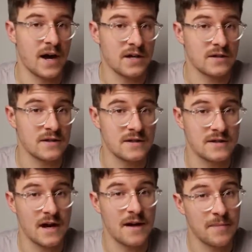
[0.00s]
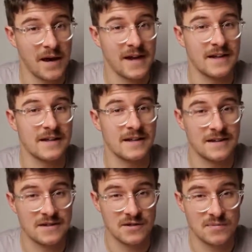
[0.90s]
actually start paying
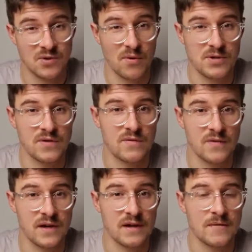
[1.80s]
the subscription fee.